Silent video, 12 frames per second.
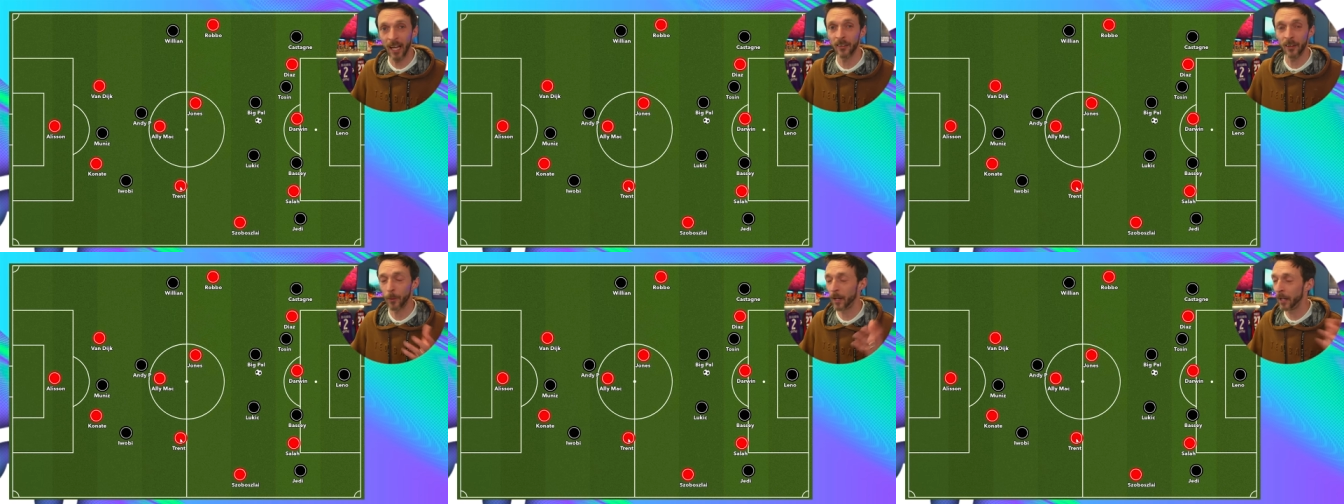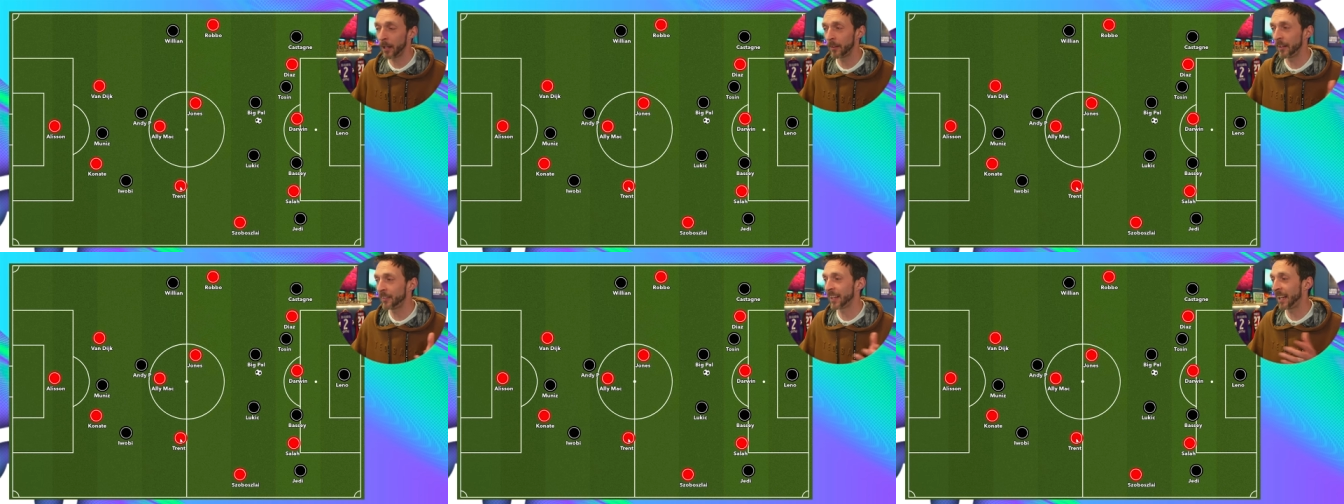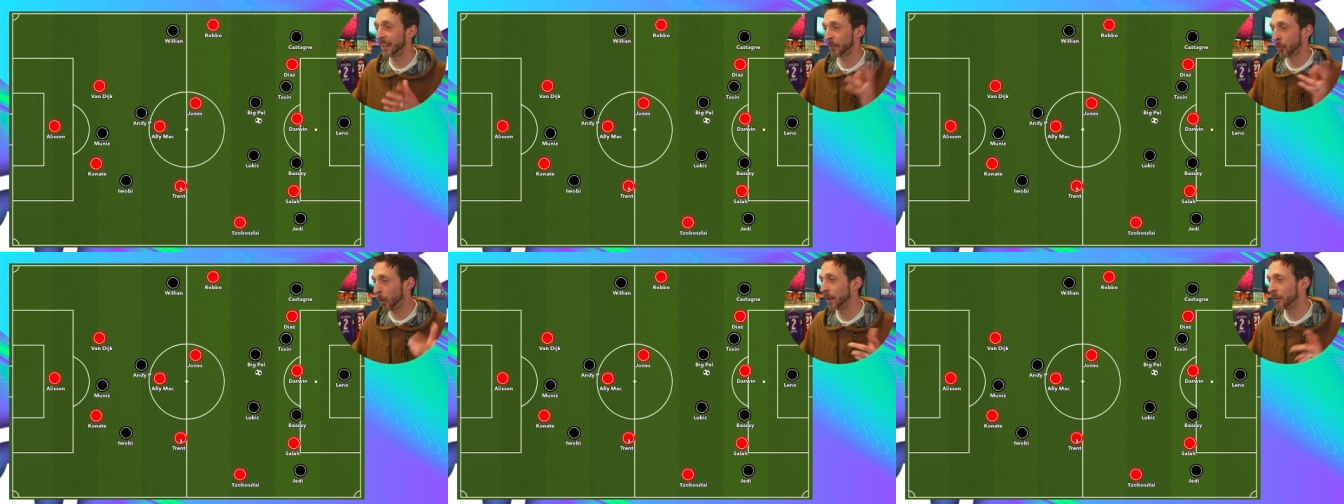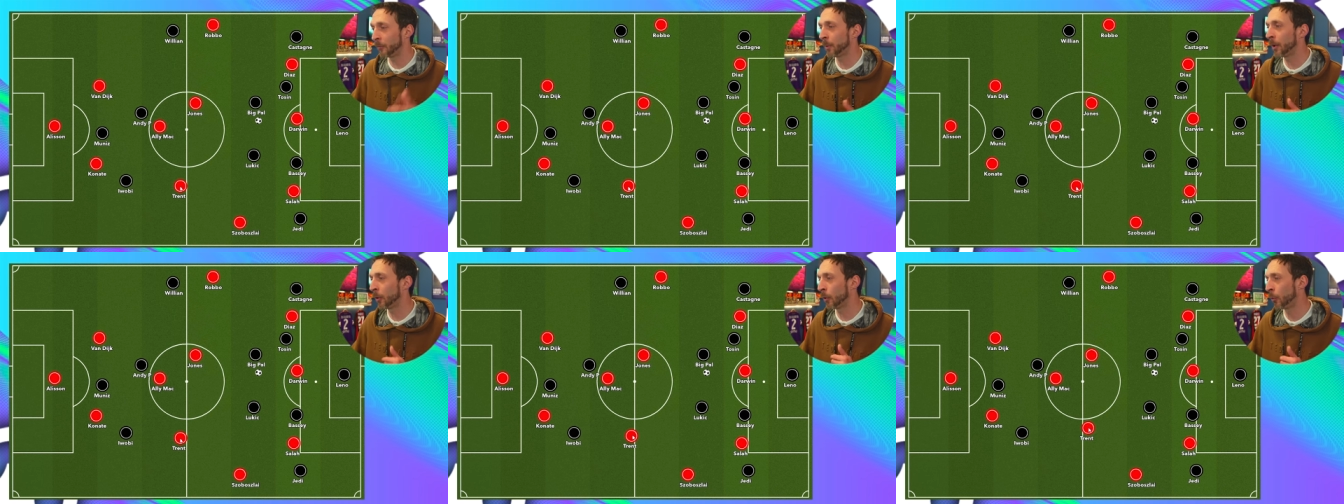Andy Perea, these guys when they've
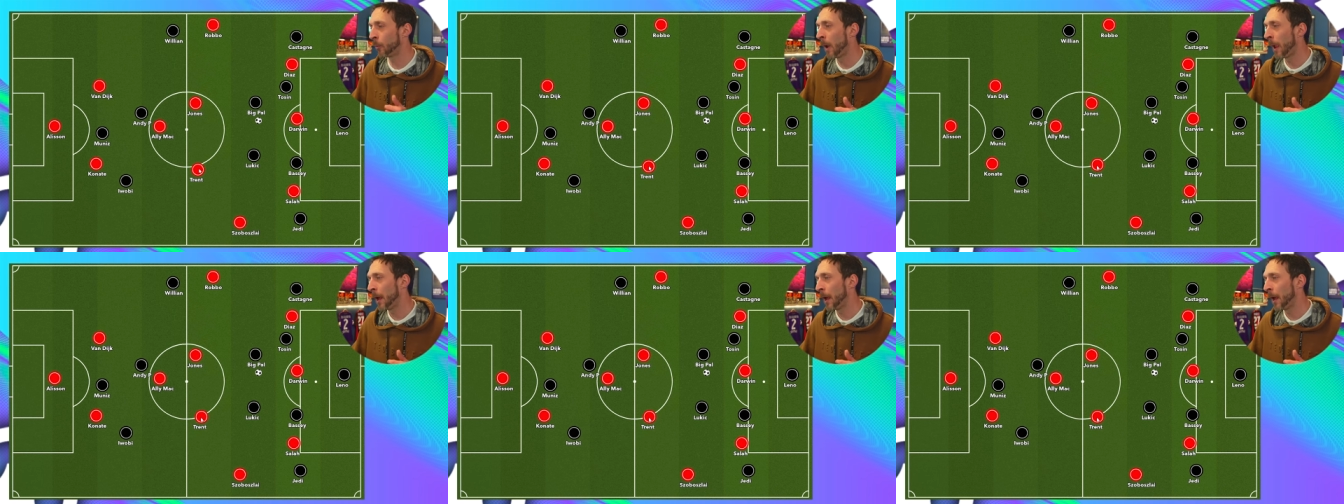been at home.